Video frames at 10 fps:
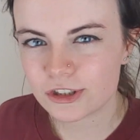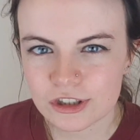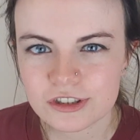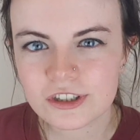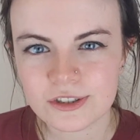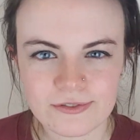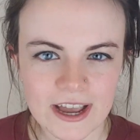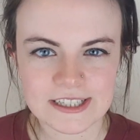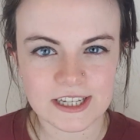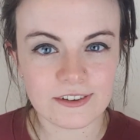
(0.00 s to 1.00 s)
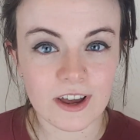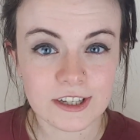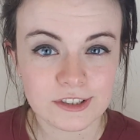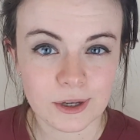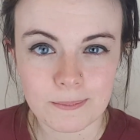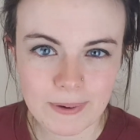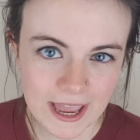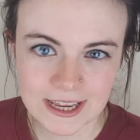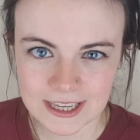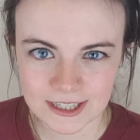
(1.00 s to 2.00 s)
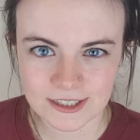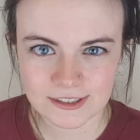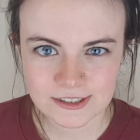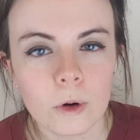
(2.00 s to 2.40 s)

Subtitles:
just as effective as some painkillers.